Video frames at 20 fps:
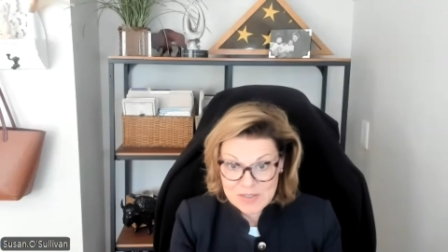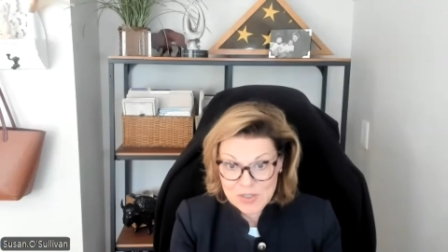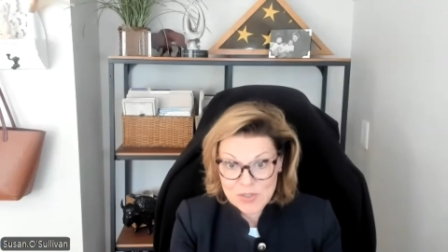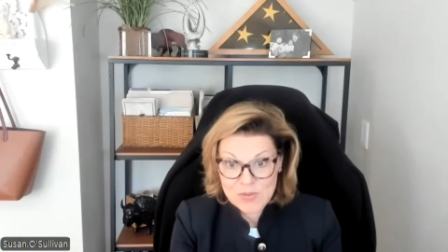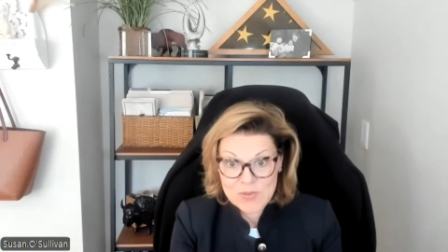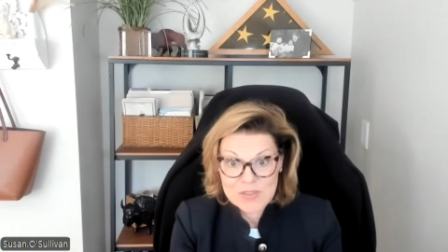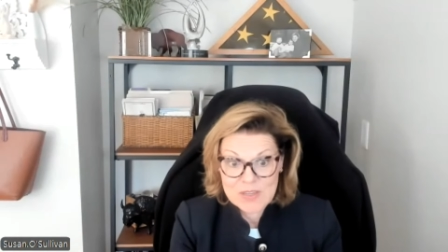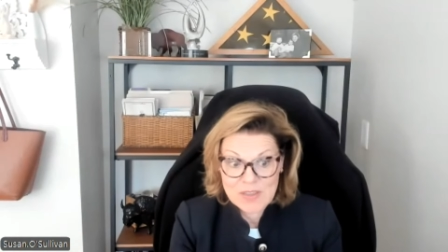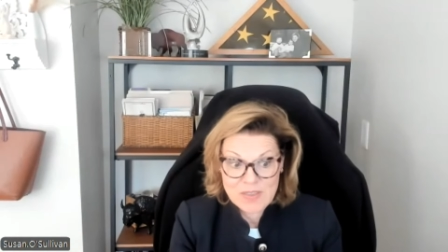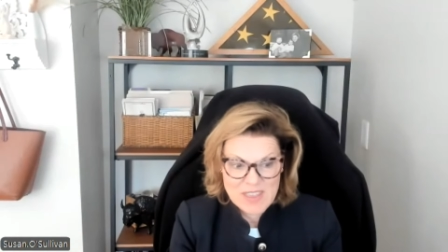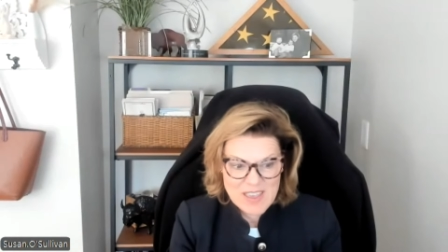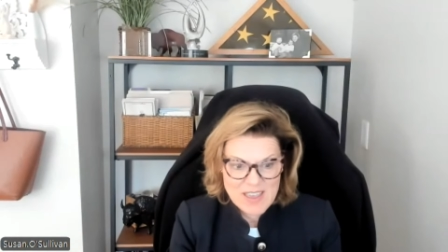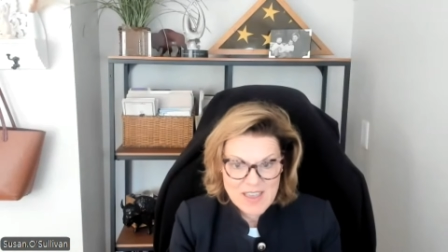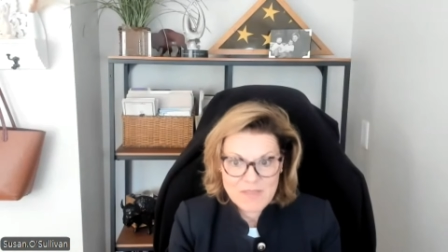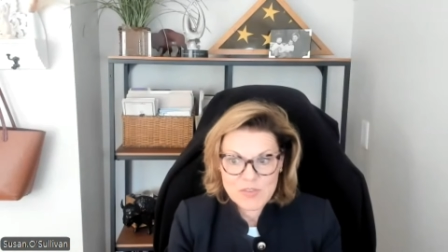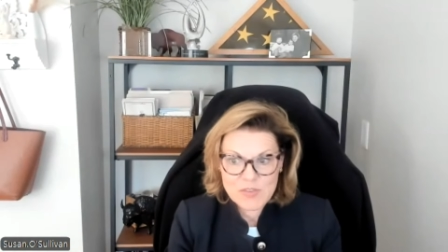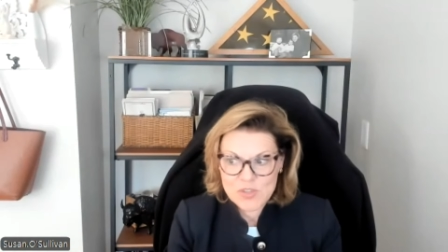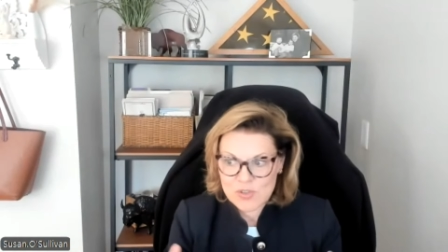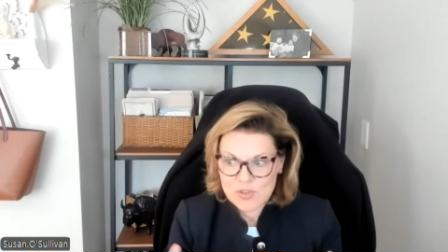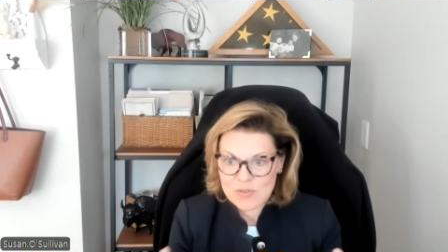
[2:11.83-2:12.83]
Like you said, they
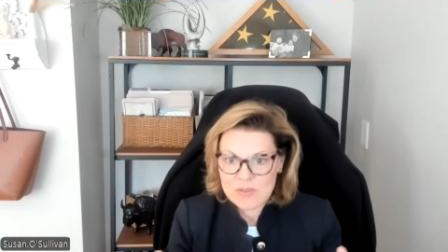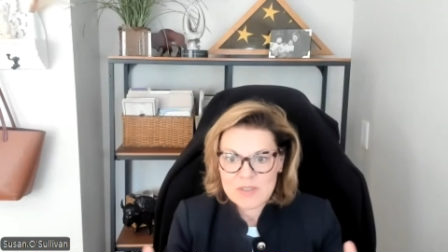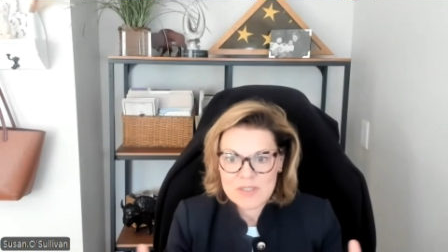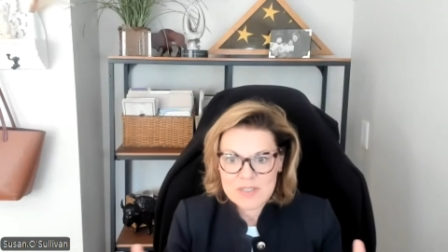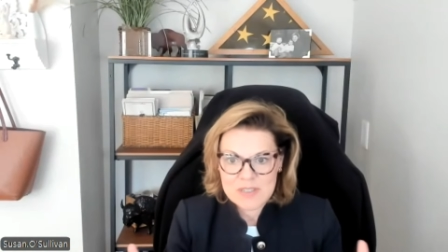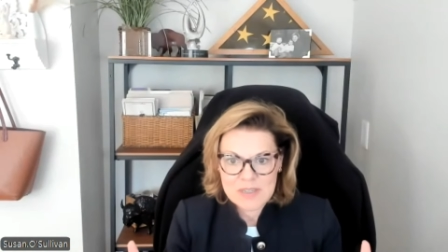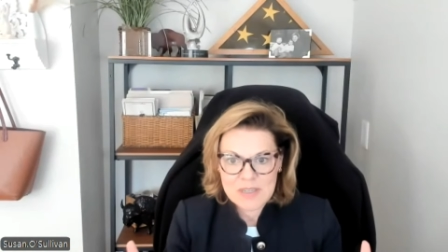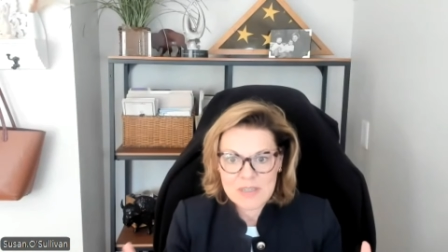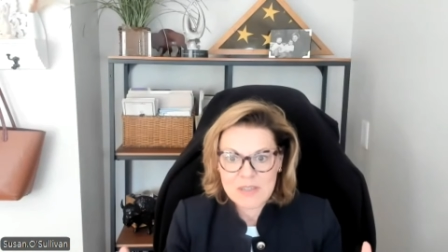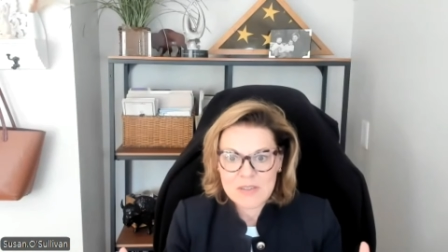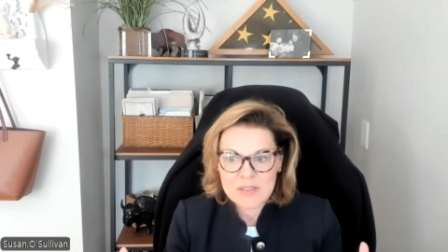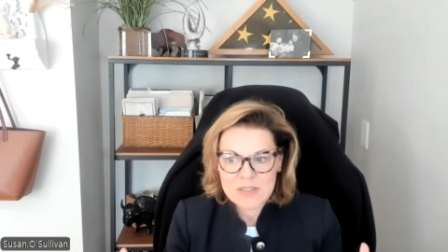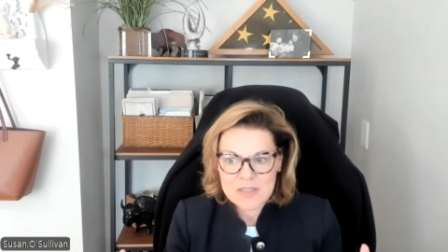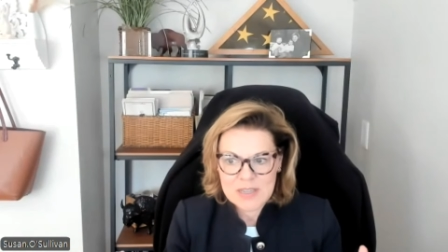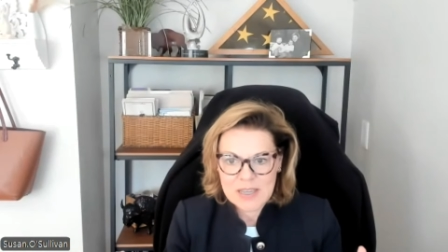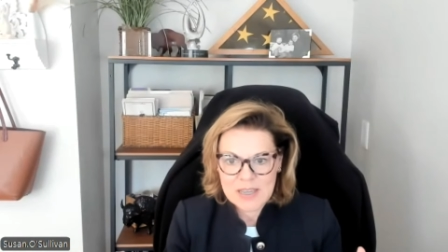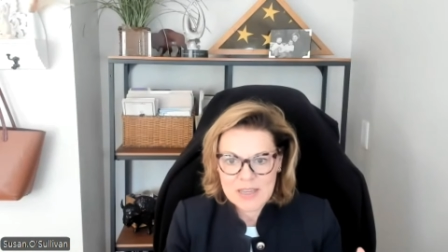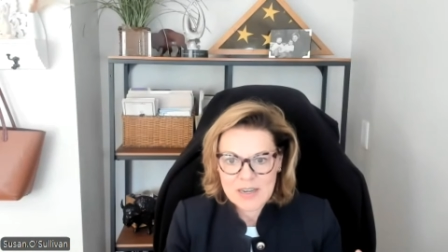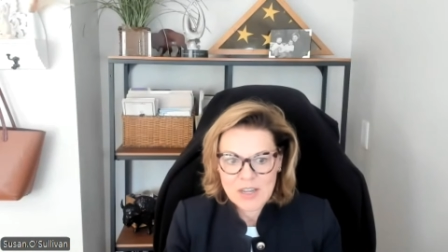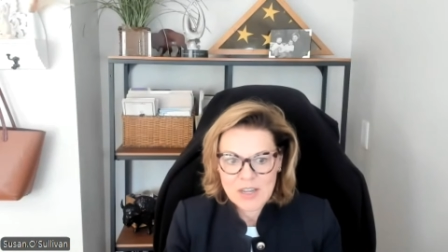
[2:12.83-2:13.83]
have a certain skill
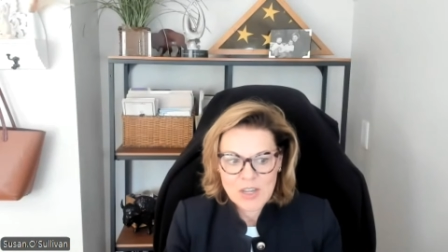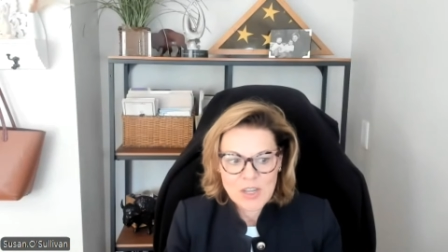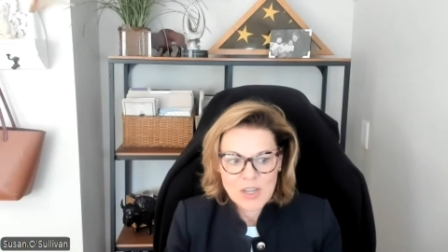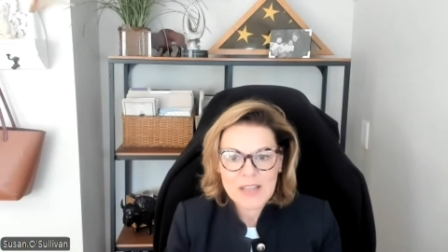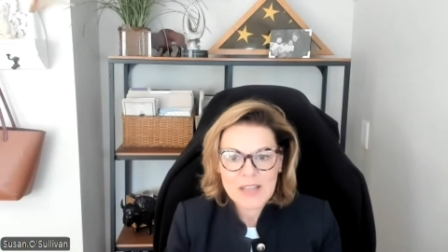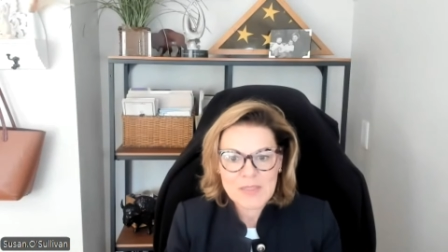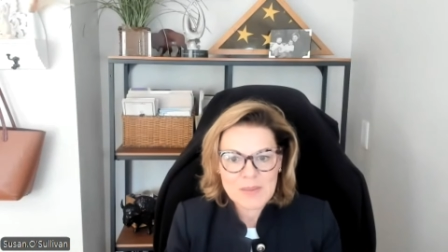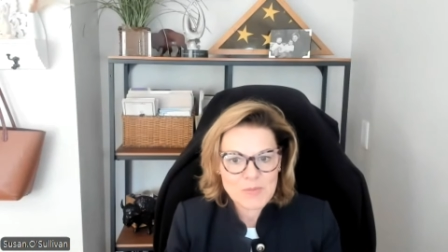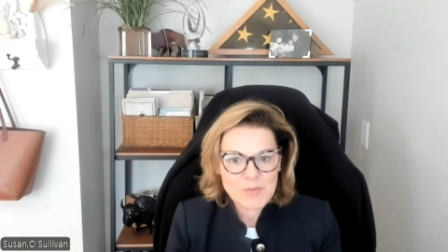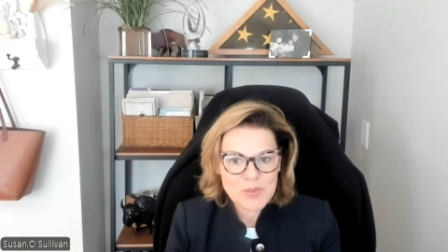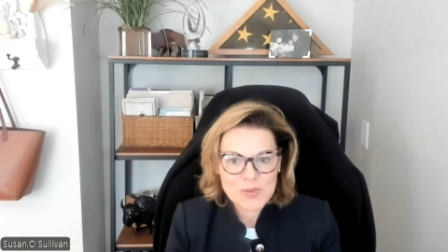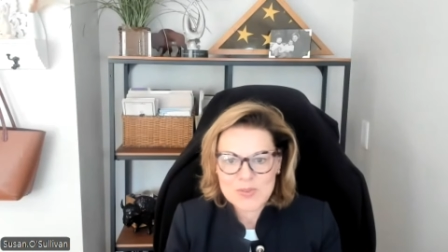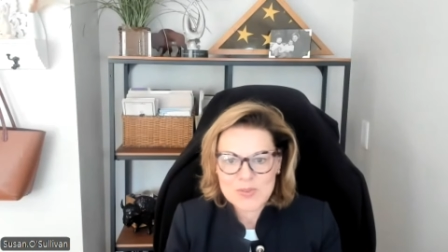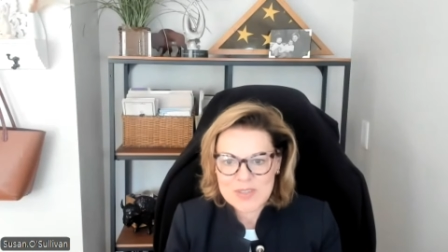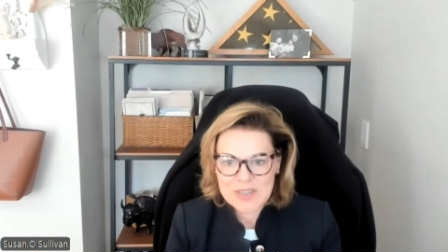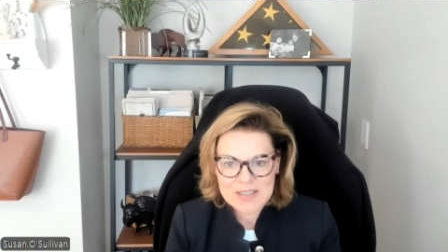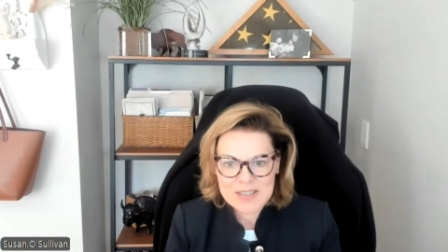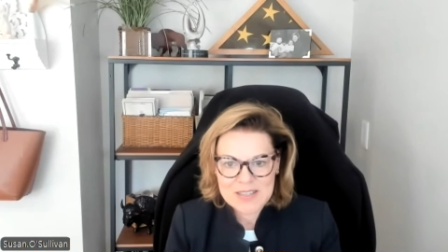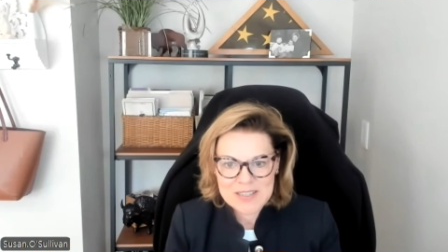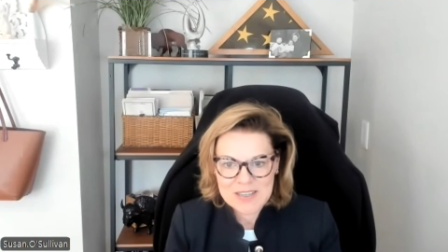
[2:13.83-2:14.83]
set. Let them use
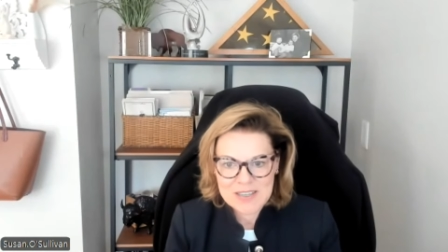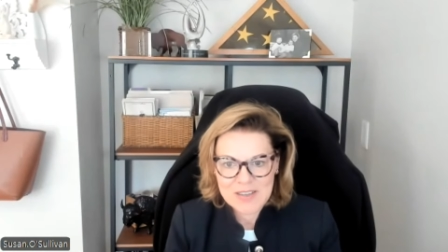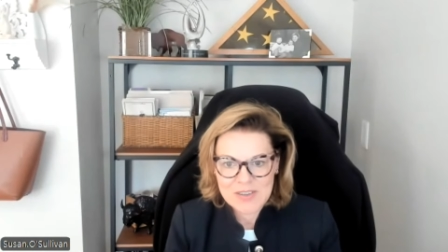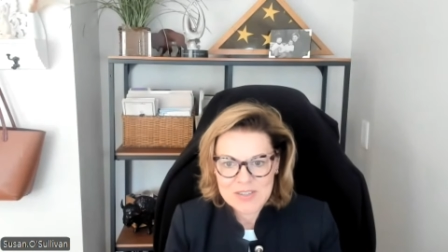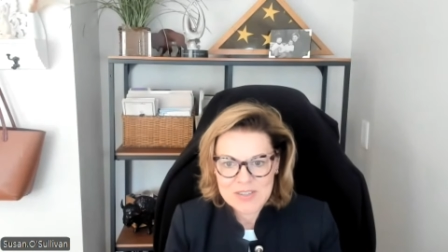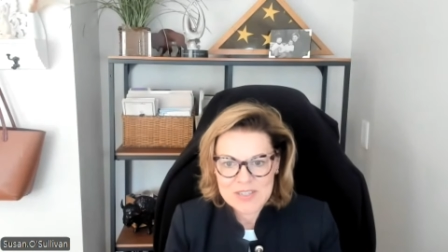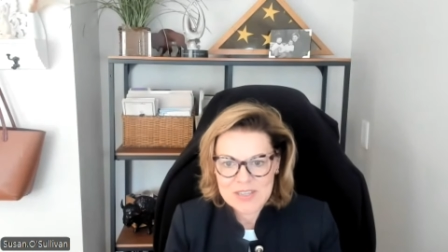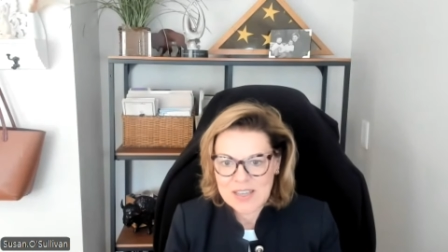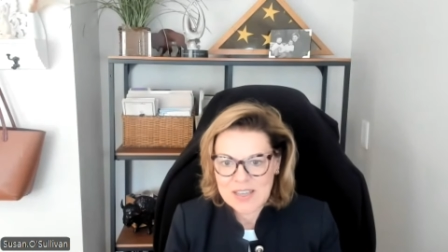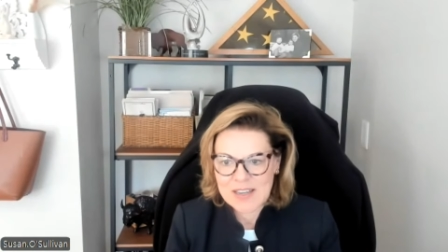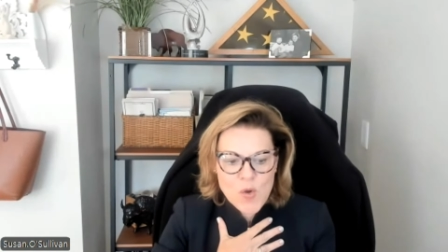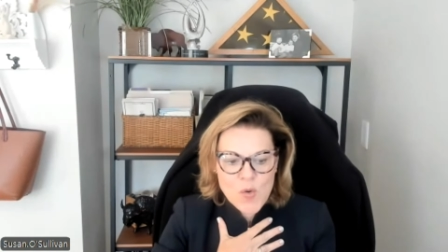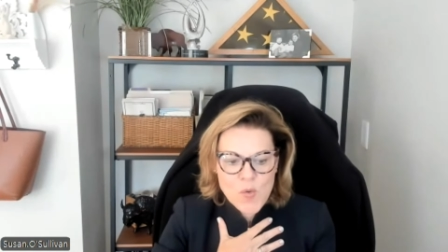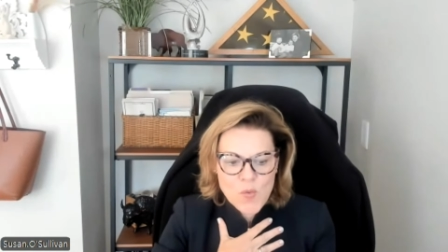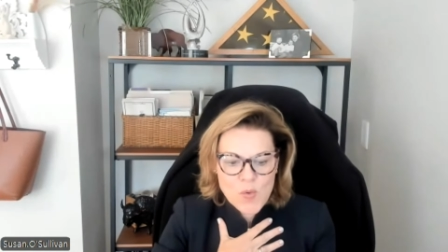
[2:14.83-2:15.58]
that skill set.